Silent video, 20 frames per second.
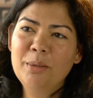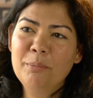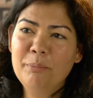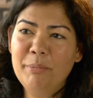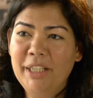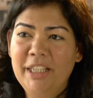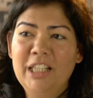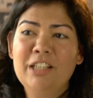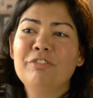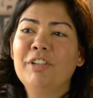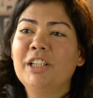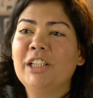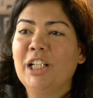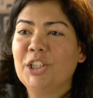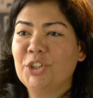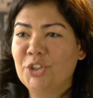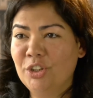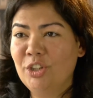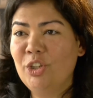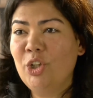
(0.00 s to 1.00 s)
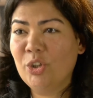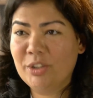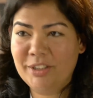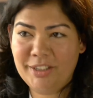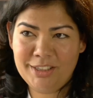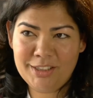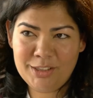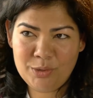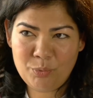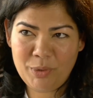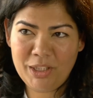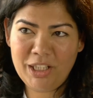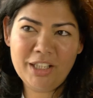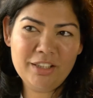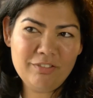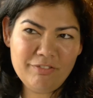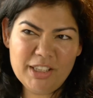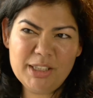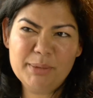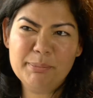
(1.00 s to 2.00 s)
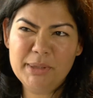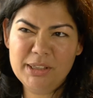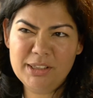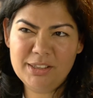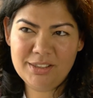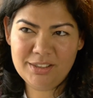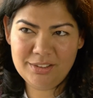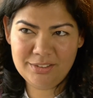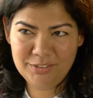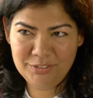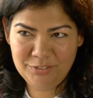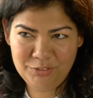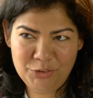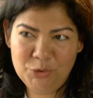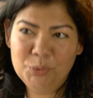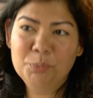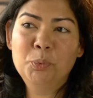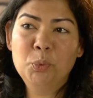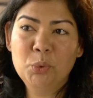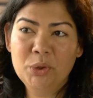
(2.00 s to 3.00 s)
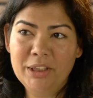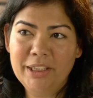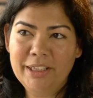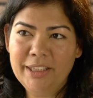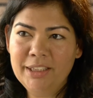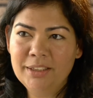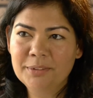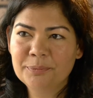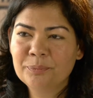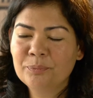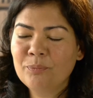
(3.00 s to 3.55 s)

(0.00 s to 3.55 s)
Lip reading: making financial losses when our investments do poorly